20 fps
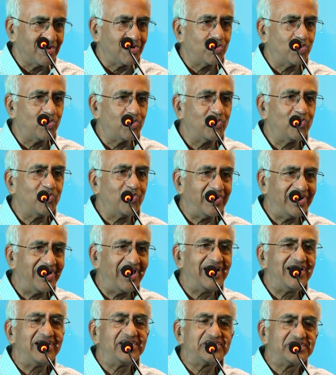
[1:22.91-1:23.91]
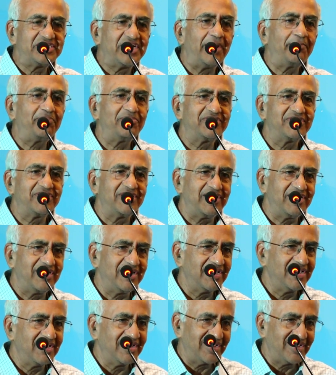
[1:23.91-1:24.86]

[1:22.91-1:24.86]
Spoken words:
who really shaped the